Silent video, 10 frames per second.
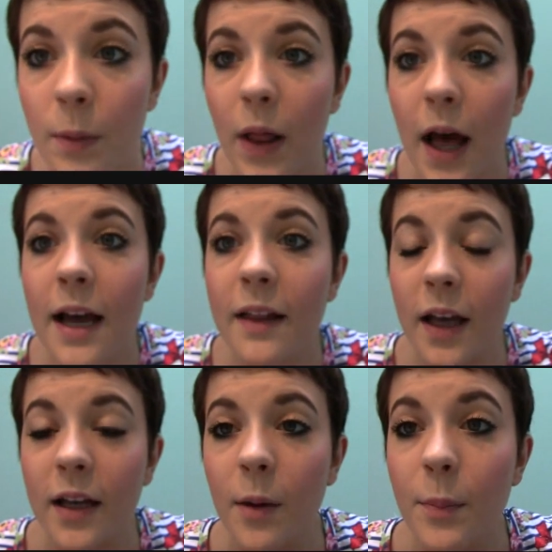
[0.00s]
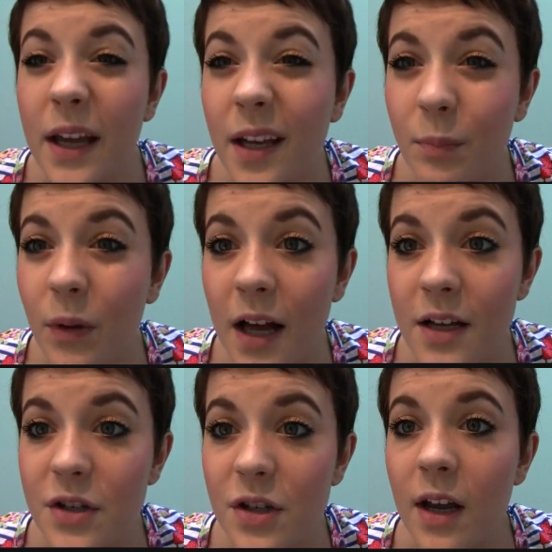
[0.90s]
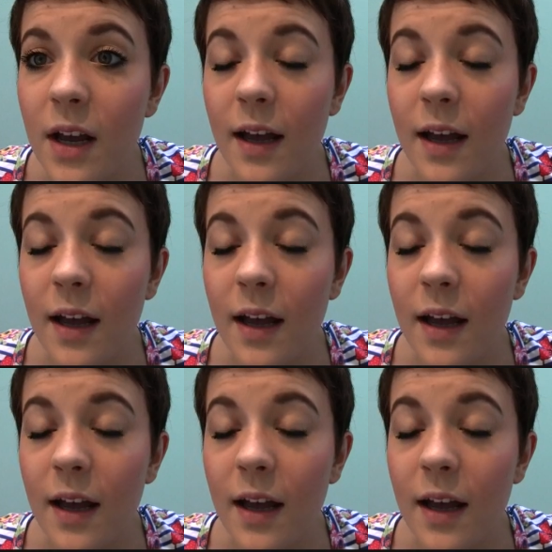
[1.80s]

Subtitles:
apply like a pink blush,